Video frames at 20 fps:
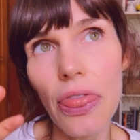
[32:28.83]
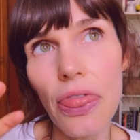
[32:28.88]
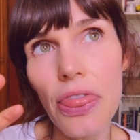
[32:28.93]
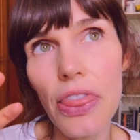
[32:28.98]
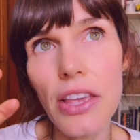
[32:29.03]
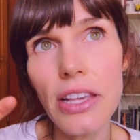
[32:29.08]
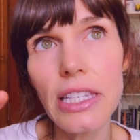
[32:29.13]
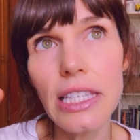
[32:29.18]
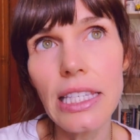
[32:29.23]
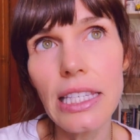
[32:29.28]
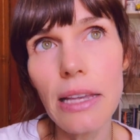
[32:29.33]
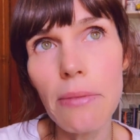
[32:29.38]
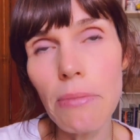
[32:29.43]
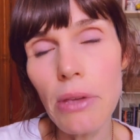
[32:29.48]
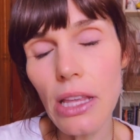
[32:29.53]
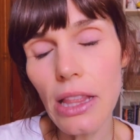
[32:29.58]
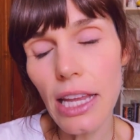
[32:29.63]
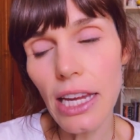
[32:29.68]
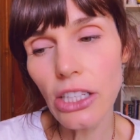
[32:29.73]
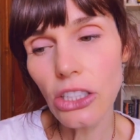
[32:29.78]
the
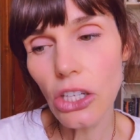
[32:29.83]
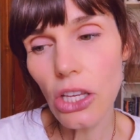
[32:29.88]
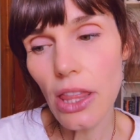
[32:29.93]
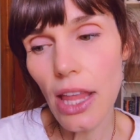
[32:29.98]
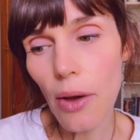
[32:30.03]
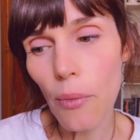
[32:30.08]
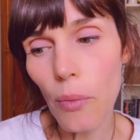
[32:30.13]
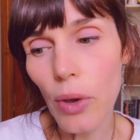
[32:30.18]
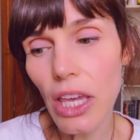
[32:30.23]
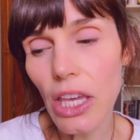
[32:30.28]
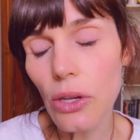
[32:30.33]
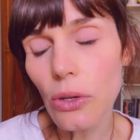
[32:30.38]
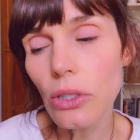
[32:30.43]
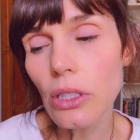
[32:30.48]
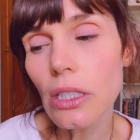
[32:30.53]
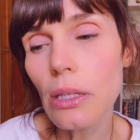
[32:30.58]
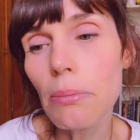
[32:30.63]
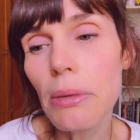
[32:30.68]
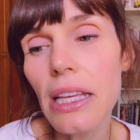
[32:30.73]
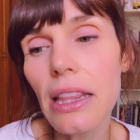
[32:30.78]
simulation that we
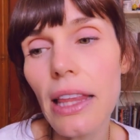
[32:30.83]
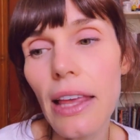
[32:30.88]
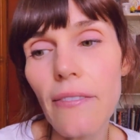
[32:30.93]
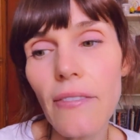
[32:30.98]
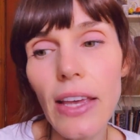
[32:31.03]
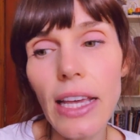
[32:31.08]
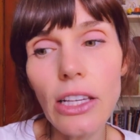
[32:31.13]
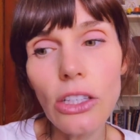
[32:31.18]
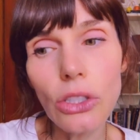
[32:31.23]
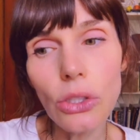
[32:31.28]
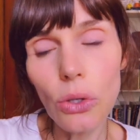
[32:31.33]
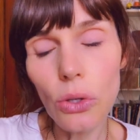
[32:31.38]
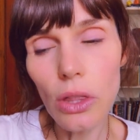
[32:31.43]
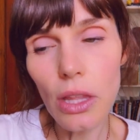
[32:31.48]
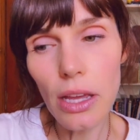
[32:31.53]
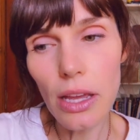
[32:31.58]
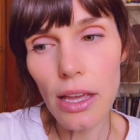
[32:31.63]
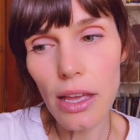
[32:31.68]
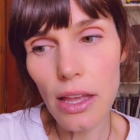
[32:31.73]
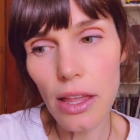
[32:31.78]
used to be living, so
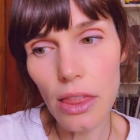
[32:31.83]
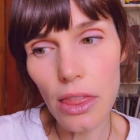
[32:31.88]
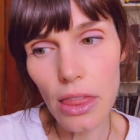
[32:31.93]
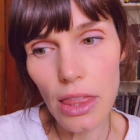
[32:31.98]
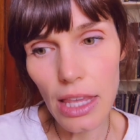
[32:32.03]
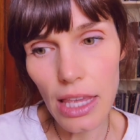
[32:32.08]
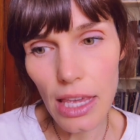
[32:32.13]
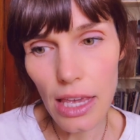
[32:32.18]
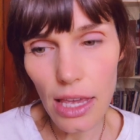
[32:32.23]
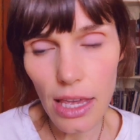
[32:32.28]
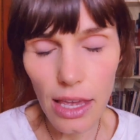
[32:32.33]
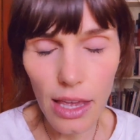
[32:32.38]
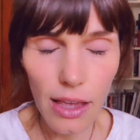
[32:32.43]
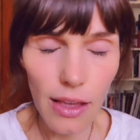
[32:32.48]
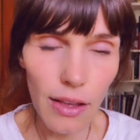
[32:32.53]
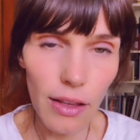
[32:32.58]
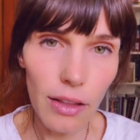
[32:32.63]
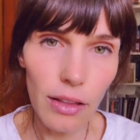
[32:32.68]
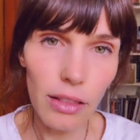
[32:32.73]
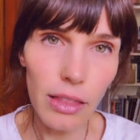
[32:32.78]

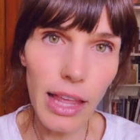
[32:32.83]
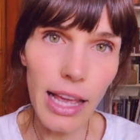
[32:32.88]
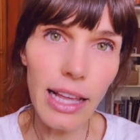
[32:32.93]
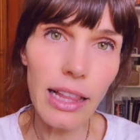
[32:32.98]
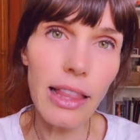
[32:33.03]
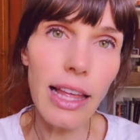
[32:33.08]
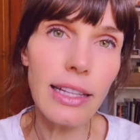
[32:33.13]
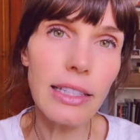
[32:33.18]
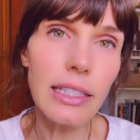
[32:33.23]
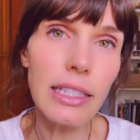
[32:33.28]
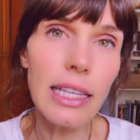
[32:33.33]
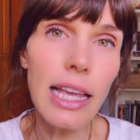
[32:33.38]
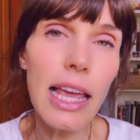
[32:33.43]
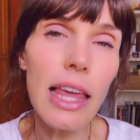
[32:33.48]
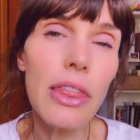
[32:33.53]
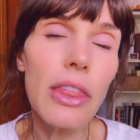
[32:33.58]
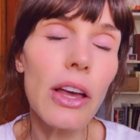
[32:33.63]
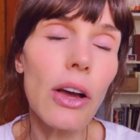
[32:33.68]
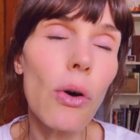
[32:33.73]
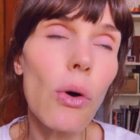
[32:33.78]
the like, let's
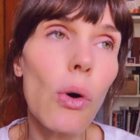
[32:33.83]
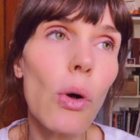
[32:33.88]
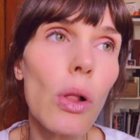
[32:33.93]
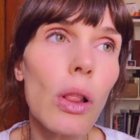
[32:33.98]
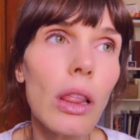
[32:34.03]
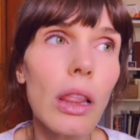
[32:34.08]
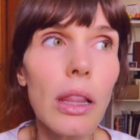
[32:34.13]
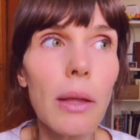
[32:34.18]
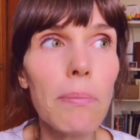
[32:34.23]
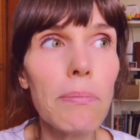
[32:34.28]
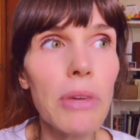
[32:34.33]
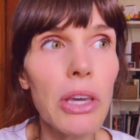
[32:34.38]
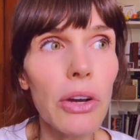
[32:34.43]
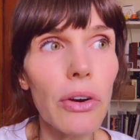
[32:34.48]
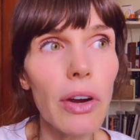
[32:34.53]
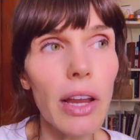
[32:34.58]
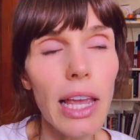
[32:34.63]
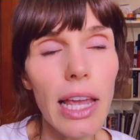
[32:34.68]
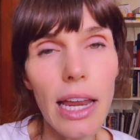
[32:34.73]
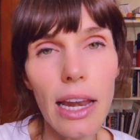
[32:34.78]
say the whole
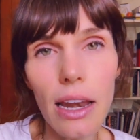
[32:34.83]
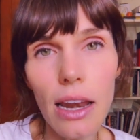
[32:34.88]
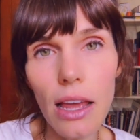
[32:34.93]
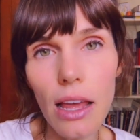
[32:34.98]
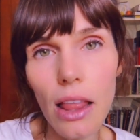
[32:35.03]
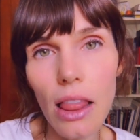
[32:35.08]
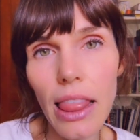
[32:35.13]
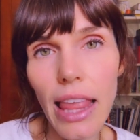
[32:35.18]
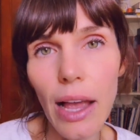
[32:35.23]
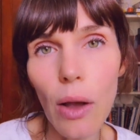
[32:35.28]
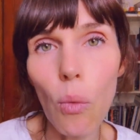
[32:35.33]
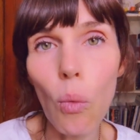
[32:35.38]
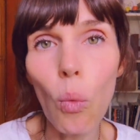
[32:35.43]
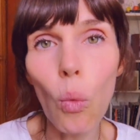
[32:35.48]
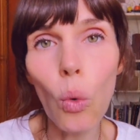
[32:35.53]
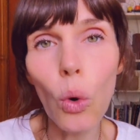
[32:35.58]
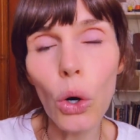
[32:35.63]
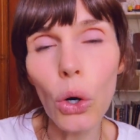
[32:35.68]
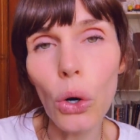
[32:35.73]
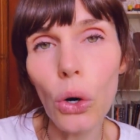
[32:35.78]
Lemurian like
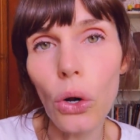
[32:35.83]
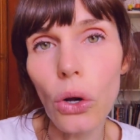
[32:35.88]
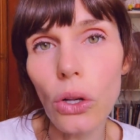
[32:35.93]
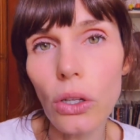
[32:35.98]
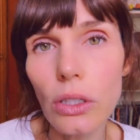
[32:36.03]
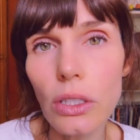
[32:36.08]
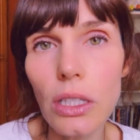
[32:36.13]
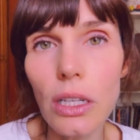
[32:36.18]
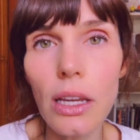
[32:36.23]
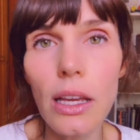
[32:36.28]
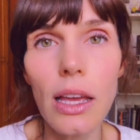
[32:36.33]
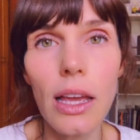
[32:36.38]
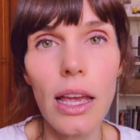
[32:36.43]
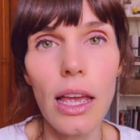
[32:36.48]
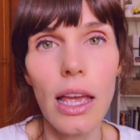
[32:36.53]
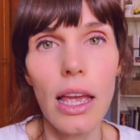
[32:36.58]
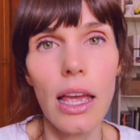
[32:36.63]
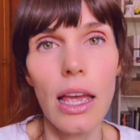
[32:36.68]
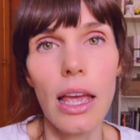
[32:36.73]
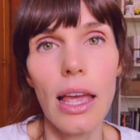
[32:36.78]
world
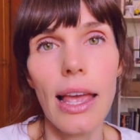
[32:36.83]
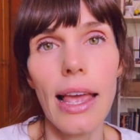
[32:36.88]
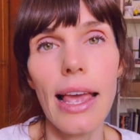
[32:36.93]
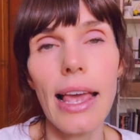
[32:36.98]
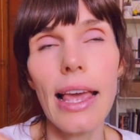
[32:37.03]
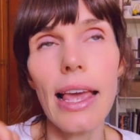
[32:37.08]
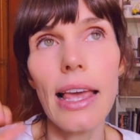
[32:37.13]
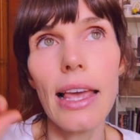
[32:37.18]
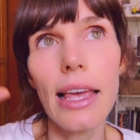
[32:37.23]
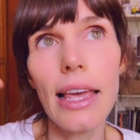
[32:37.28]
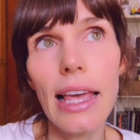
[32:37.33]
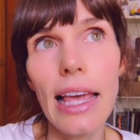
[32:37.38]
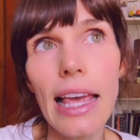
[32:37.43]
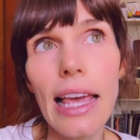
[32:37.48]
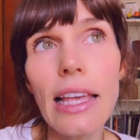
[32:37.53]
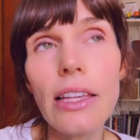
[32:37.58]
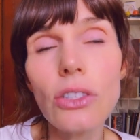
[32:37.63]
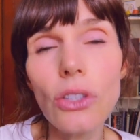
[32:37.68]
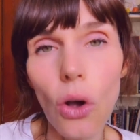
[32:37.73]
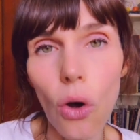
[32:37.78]

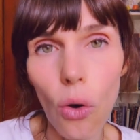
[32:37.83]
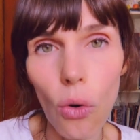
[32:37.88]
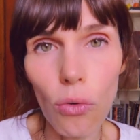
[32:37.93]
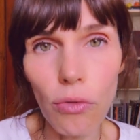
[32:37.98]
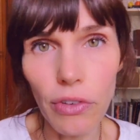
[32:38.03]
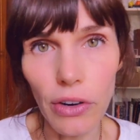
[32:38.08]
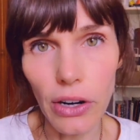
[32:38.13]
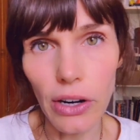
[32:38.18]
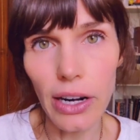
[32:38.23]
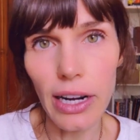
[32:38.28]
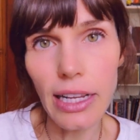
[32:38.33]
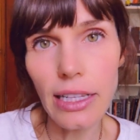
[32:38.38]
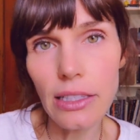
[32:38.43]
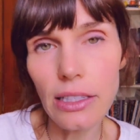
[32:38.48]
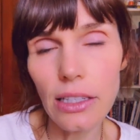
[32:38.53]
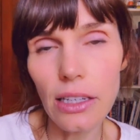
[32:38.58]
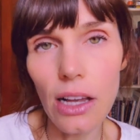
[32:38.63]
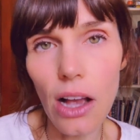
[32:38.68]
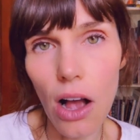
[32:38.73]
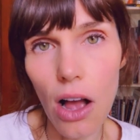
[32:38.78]
is over,
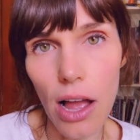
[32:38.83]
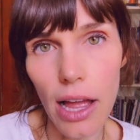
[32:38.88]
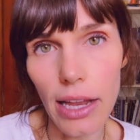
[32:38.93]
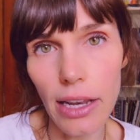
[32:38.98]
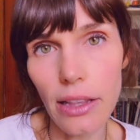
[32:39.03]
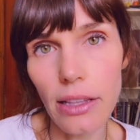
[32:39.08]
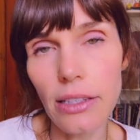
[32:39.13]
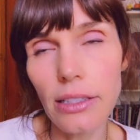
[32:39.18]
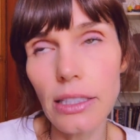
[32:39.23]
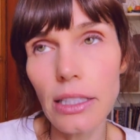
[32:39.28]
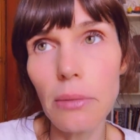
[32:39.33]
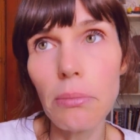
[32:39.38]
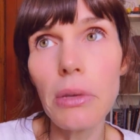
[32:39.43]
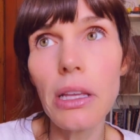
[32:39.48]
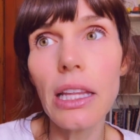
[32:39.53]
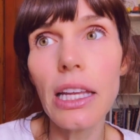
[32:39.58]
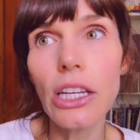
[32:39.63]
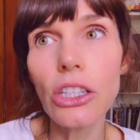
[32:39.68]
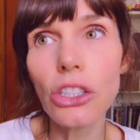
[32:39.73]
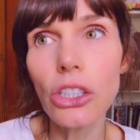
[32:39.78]
it's gone. The
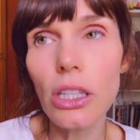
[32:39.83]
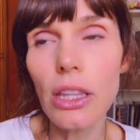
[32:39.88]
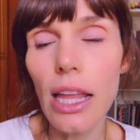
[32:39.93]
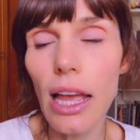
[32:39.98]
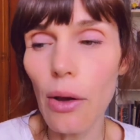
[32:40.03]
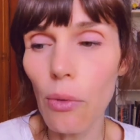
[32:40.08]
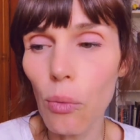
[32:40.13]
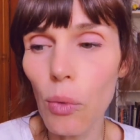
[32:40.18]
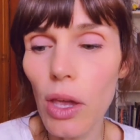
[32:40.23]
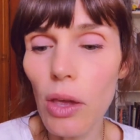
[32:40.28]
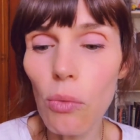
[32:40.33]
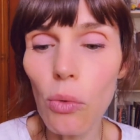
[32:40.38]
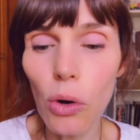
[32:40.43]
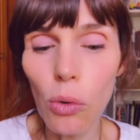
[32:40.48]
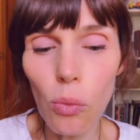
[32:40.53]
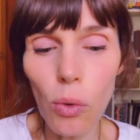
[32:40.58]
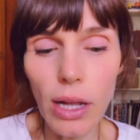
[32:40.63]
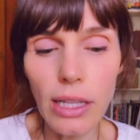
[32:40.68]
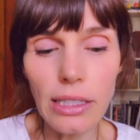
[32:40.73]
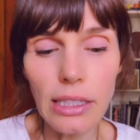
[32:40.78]
simulation that we
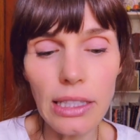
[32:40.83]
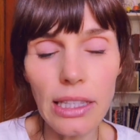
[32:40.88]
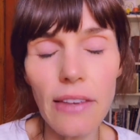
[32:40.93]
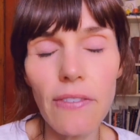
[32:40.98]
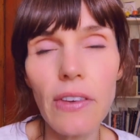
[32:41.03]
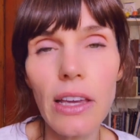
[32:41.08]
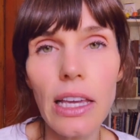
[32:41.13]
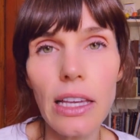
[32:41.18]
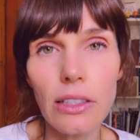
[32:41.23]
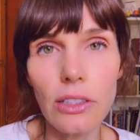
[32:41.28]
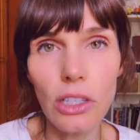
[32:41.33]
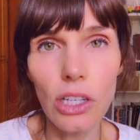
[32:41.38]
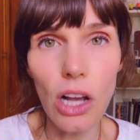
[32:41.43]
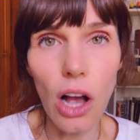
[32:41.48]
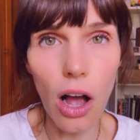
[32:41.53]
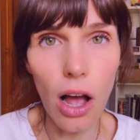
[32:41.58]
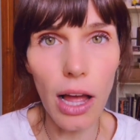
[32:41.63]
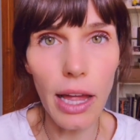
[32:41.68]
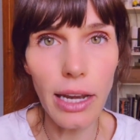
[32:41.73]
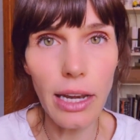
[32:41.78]
were once living is
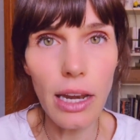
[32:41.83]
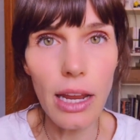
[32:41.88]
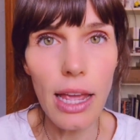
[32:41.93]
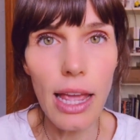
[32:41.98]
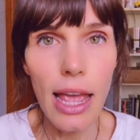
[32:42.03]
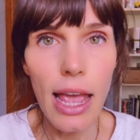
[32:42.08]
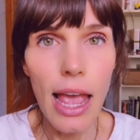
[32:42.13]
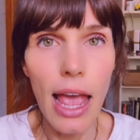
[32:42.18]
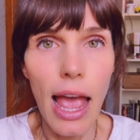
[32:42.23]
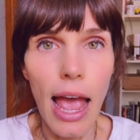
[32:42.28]
gone.